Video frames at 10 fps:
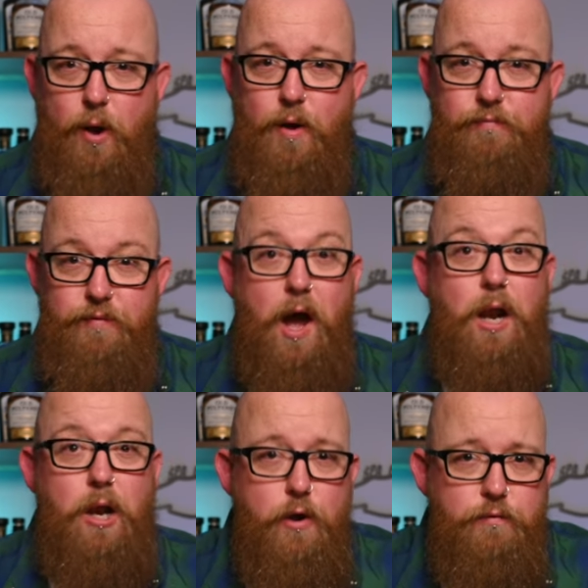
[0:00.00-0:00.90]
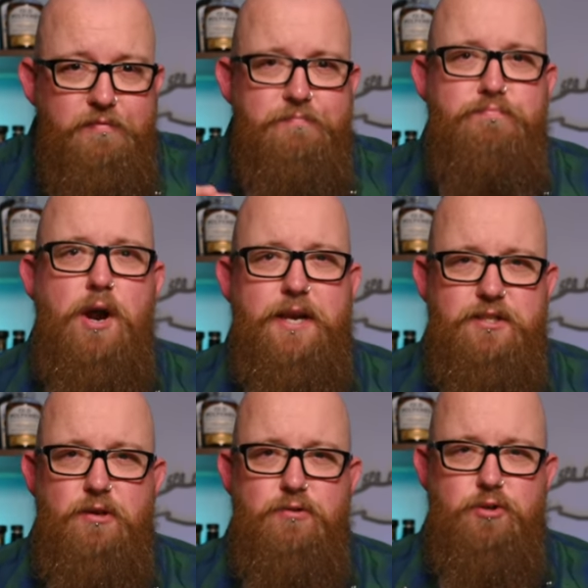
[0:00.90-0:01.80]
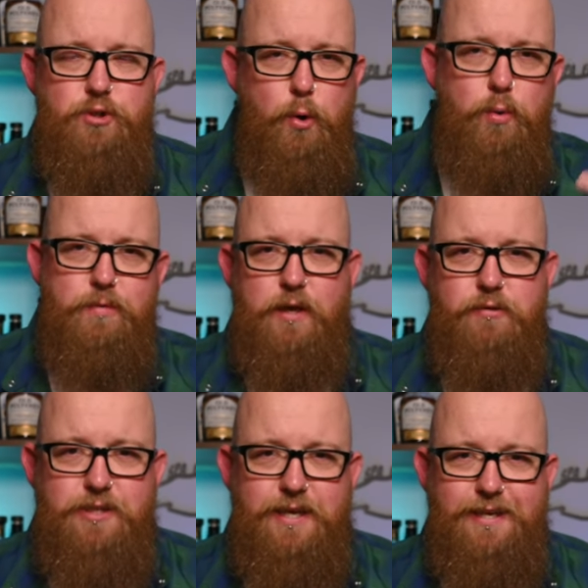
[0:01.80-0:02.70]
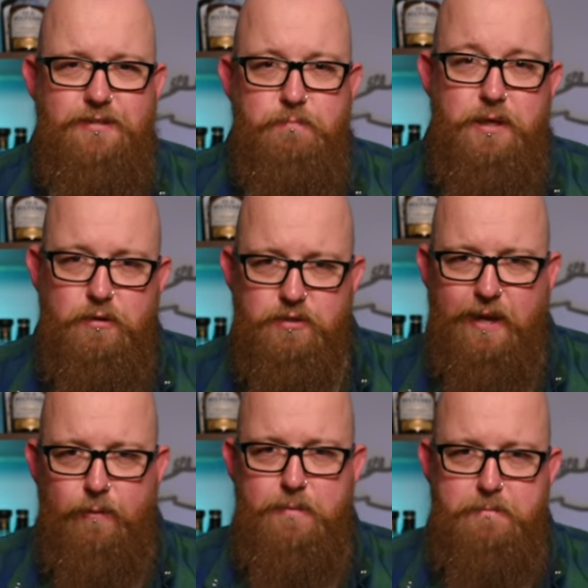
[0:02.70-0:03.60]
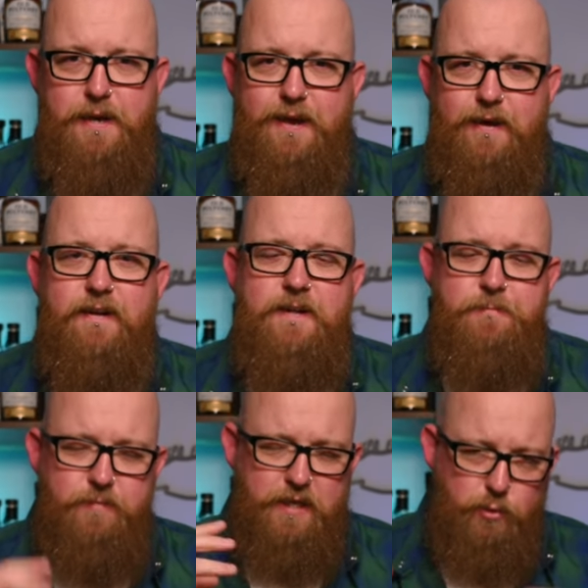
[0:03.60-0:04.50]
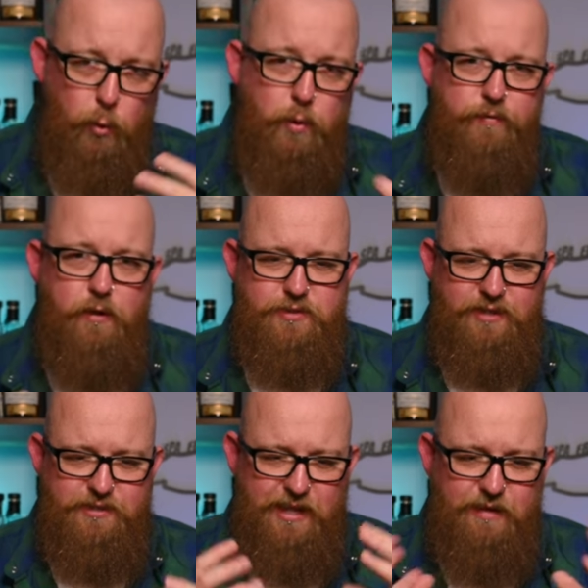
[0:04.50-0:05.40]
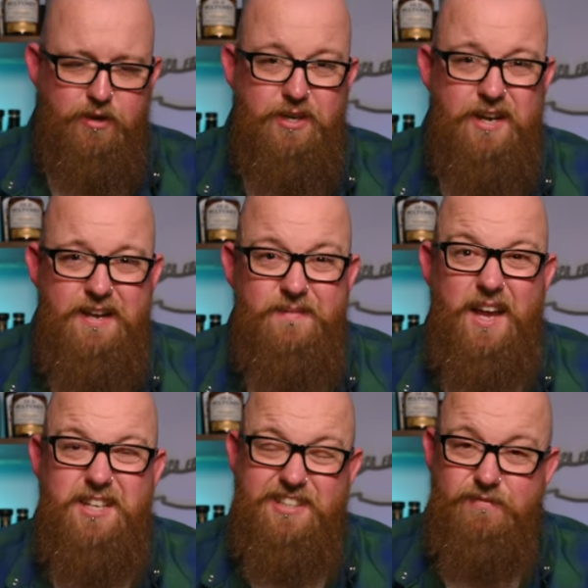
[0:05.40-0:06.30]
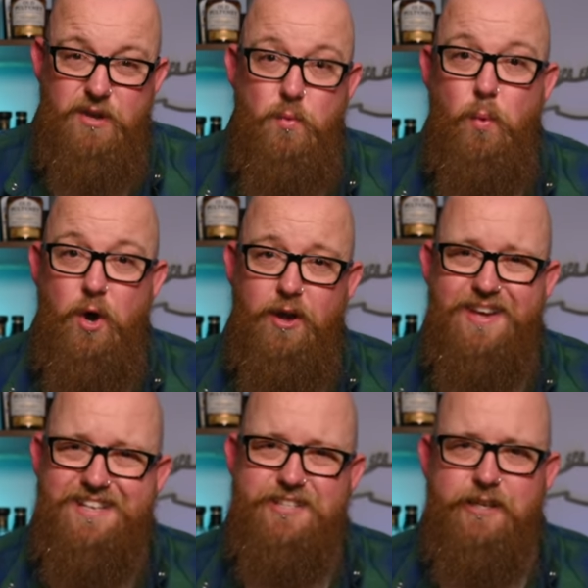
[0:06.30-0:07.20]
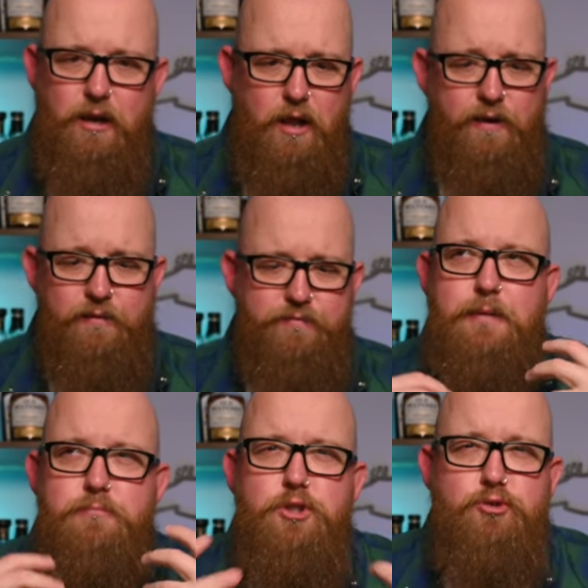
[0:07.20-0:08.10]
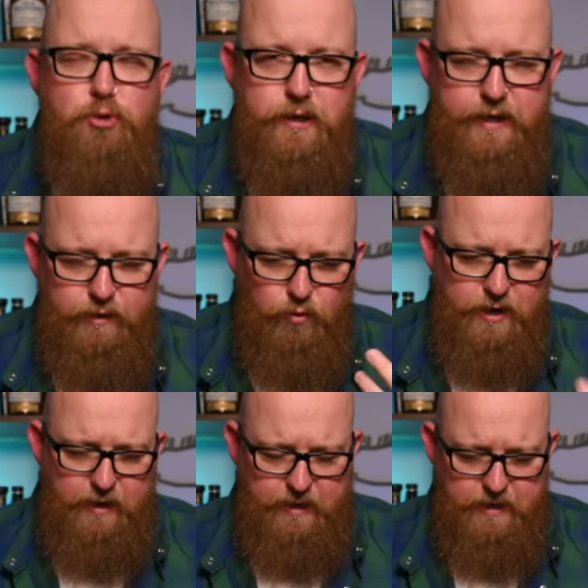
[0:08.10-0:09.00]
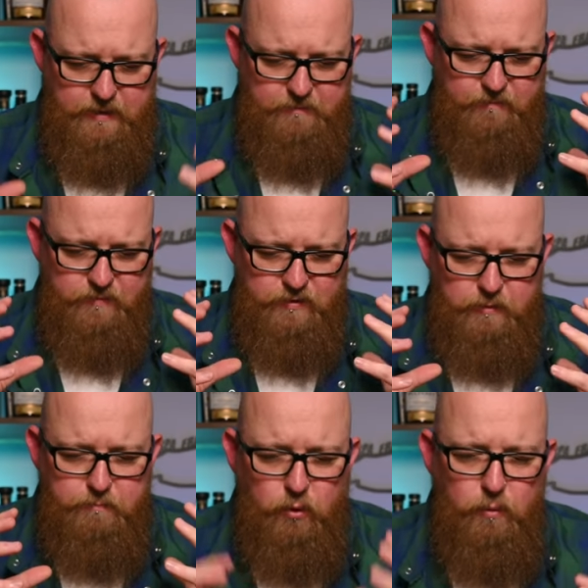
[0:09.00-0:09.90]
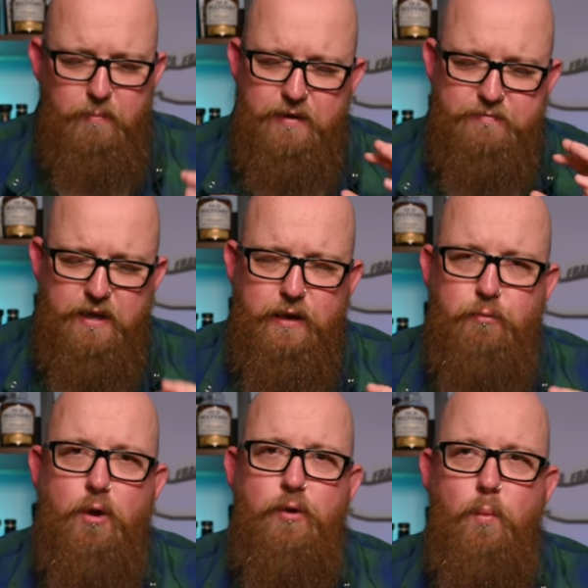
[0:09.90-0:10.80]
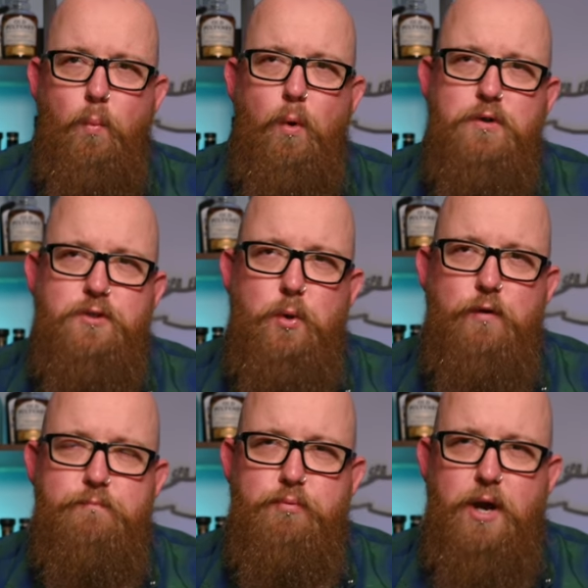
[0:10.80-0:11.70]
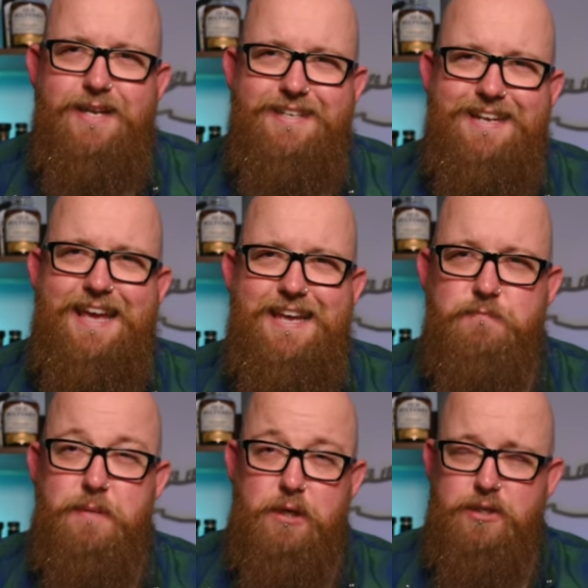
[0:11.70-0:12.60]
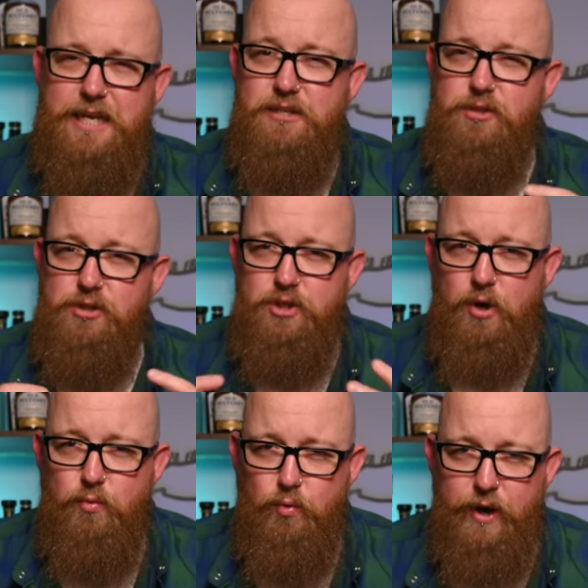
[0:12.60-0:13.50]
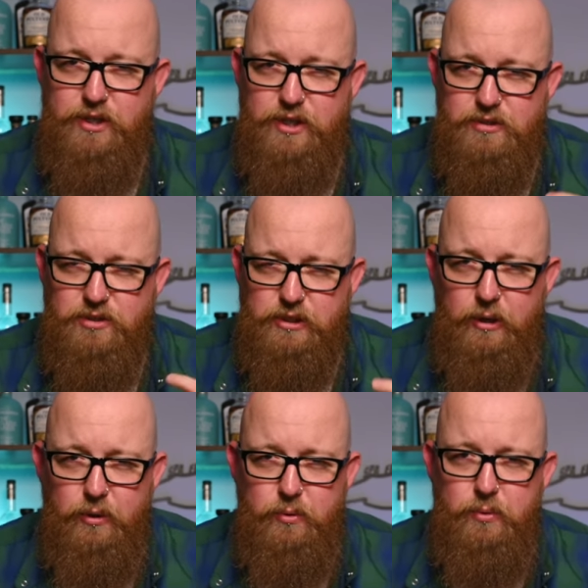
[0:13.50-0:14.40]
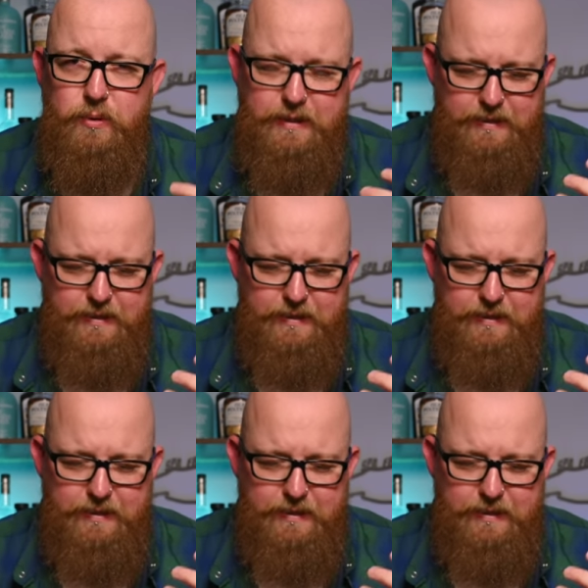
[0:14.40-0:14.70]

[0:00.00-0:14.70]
of a loaf of bread. It's not just all of those things because they're in beer. It's all of those things delivered as if you were eating a loaf. I'm struggling really to put my finger on what sort of bread it is because it is so rich, it's so